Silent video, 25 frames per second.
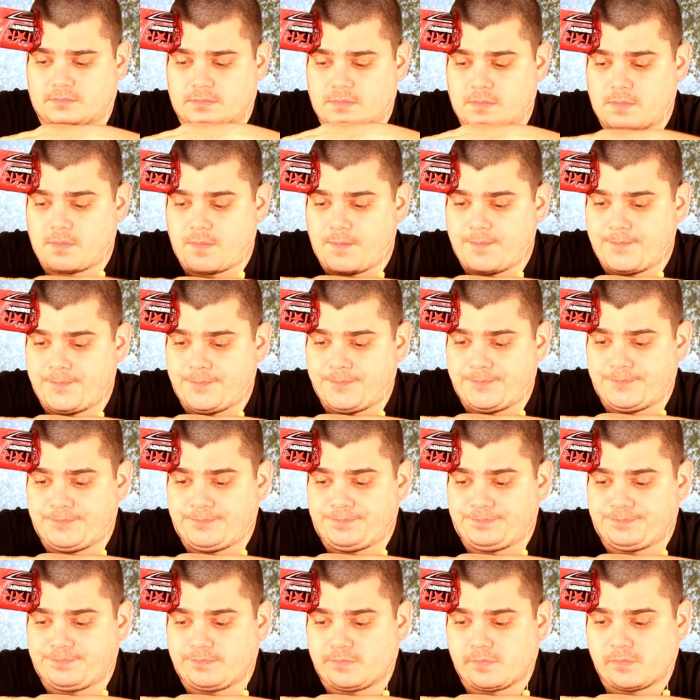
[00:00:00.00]

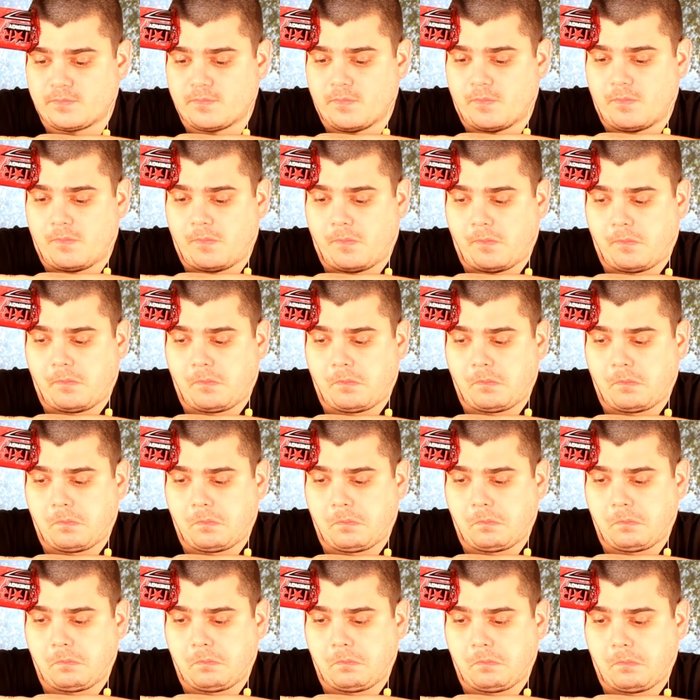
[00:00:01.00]

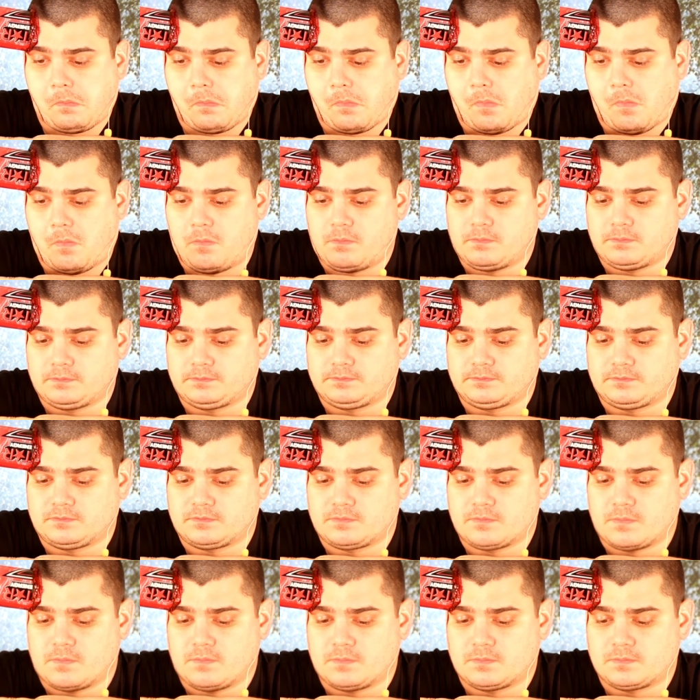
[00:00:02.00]

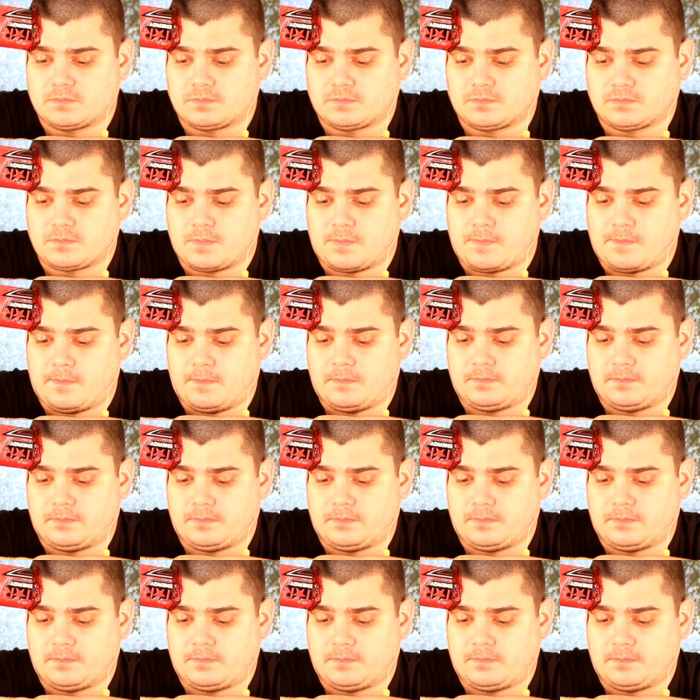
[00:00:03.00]
(no one is talking)